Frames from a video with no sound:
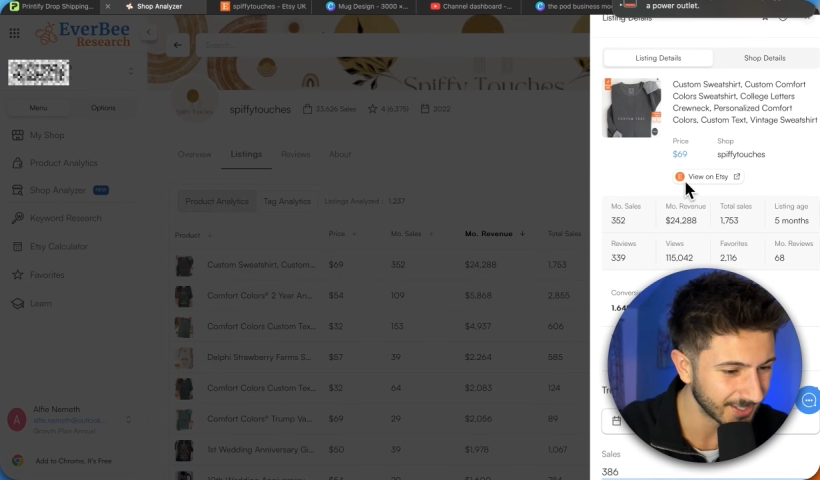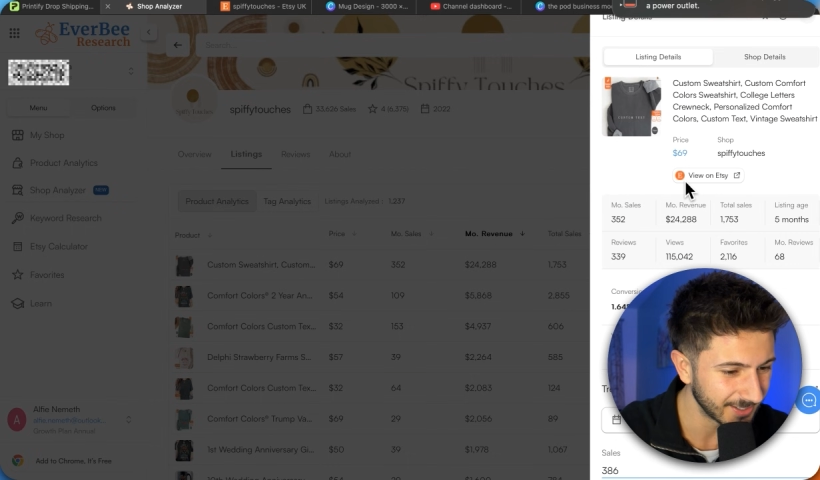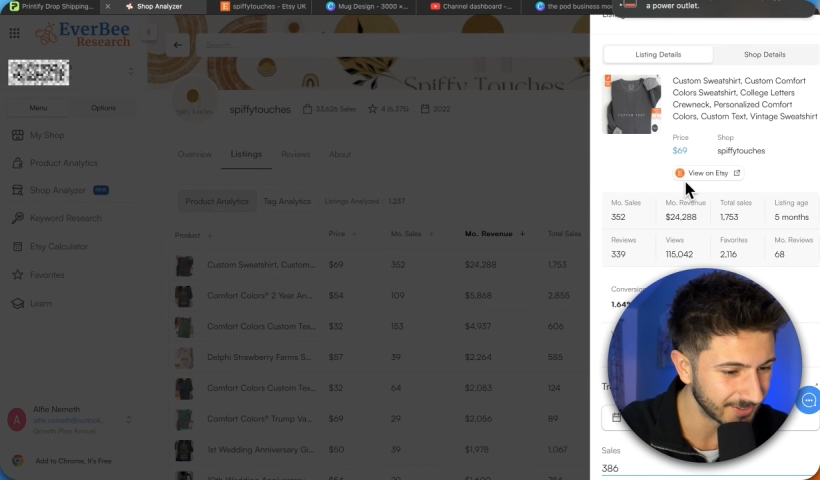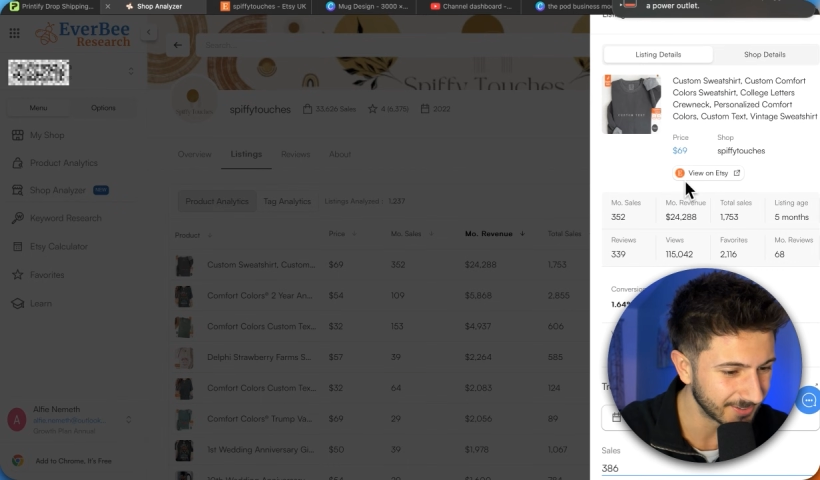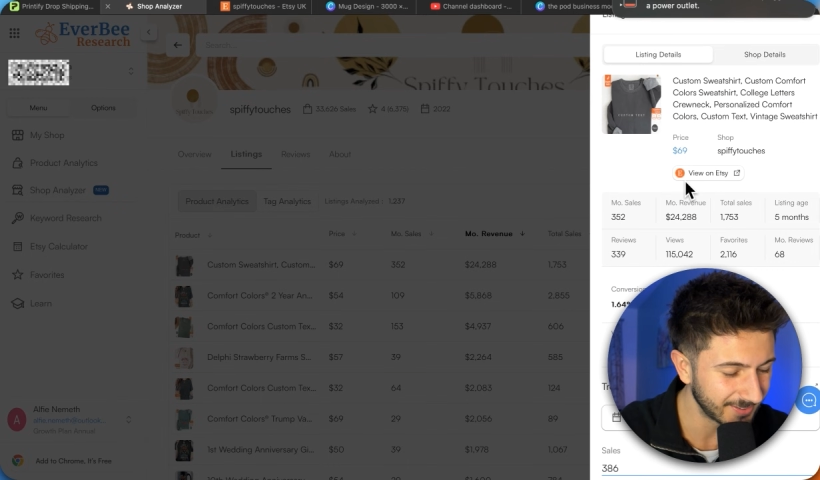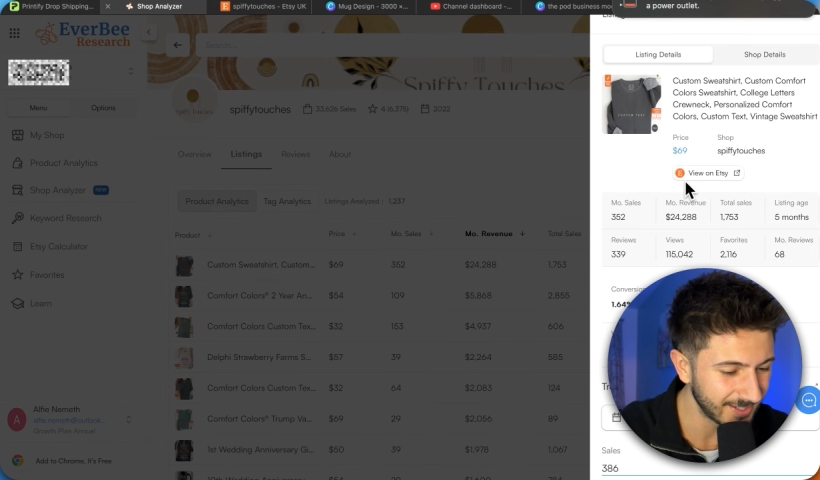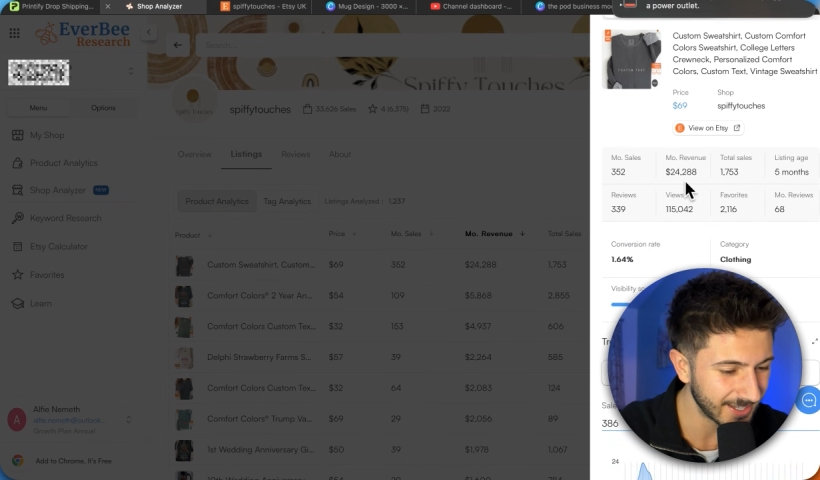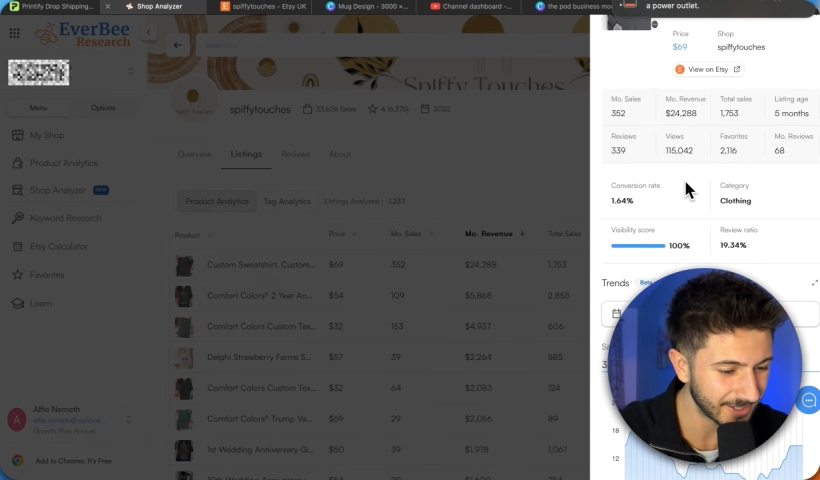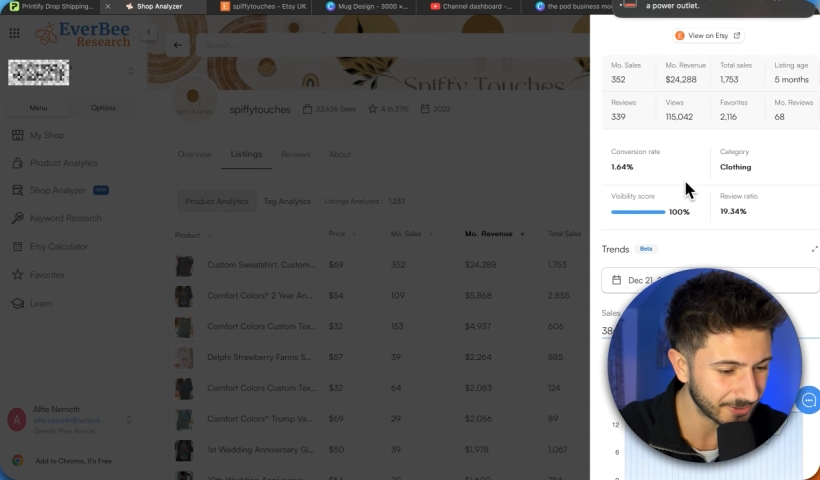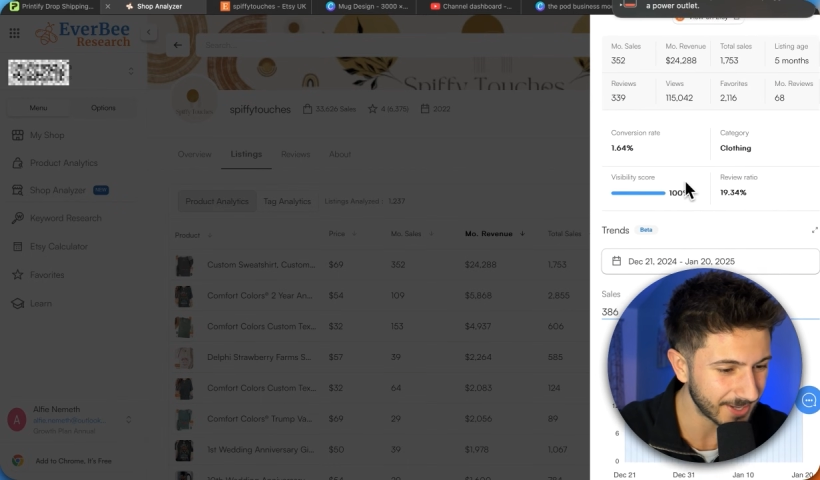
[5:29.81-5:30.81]
You can see here
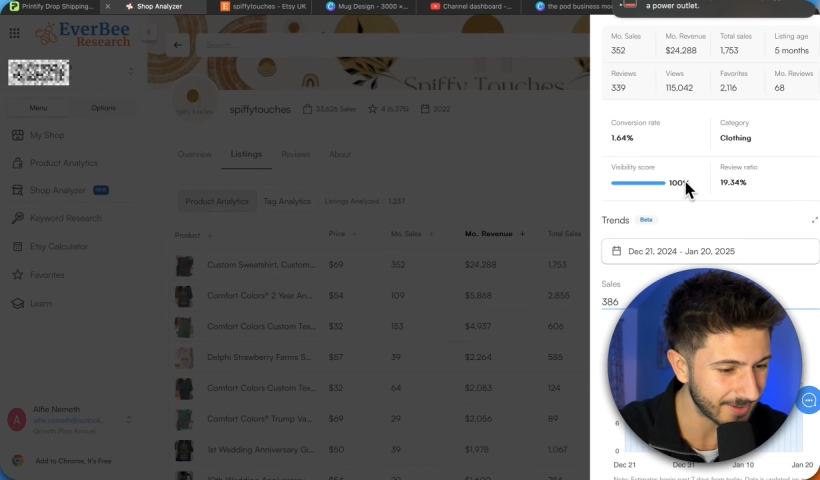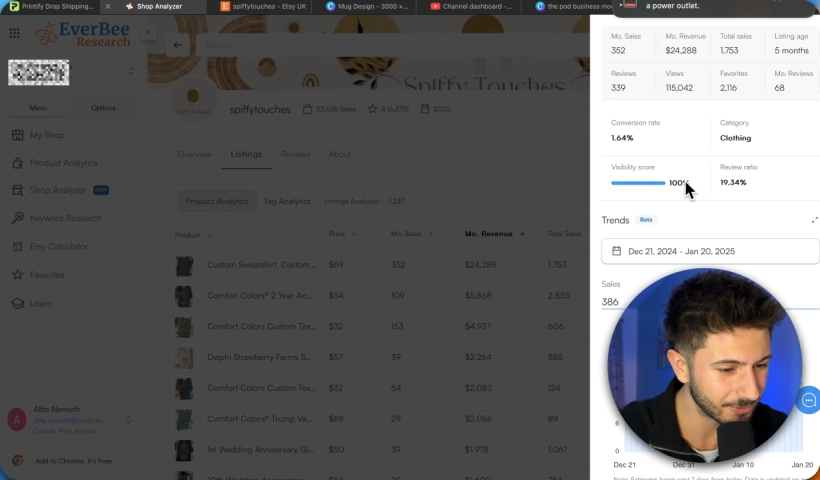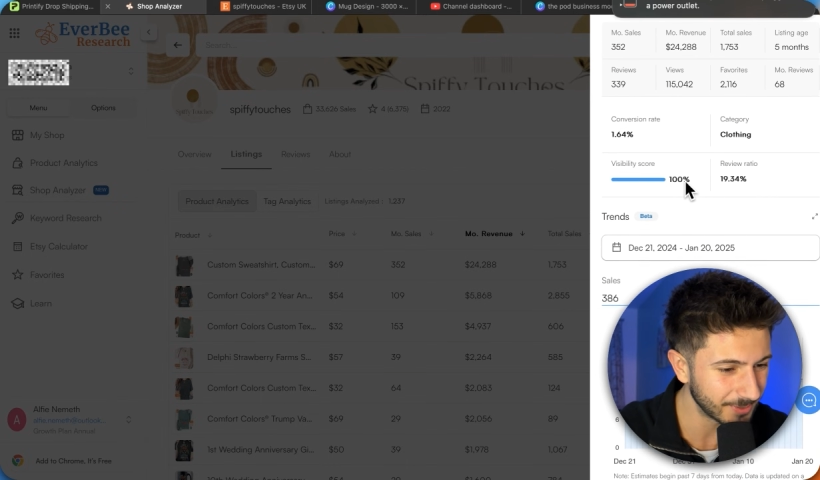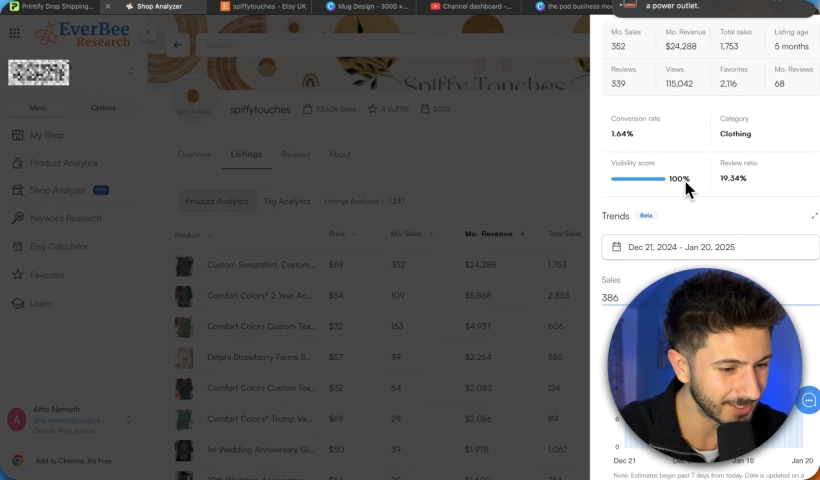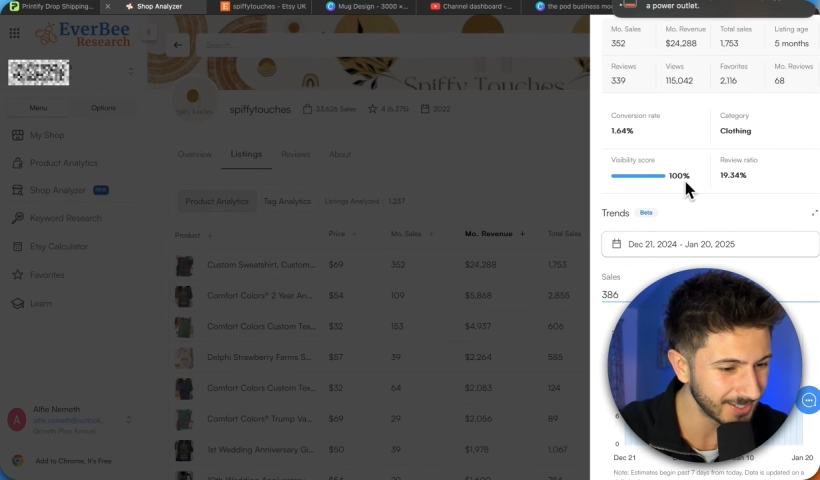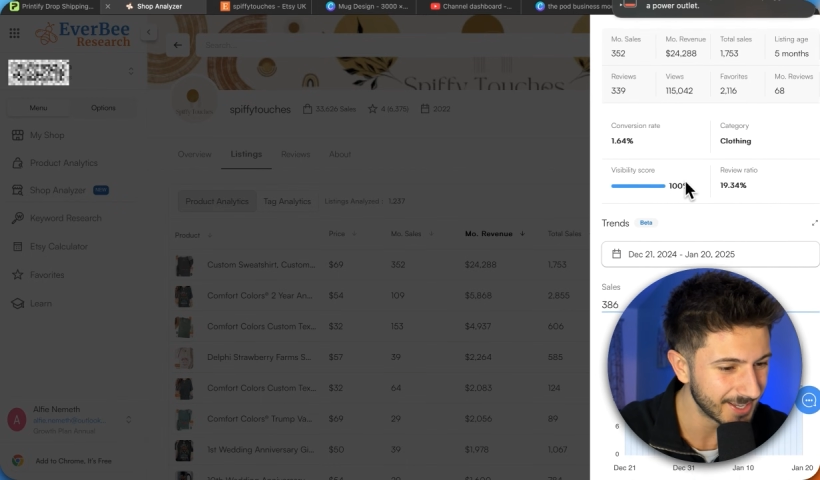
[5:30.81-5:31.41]
on Everbee,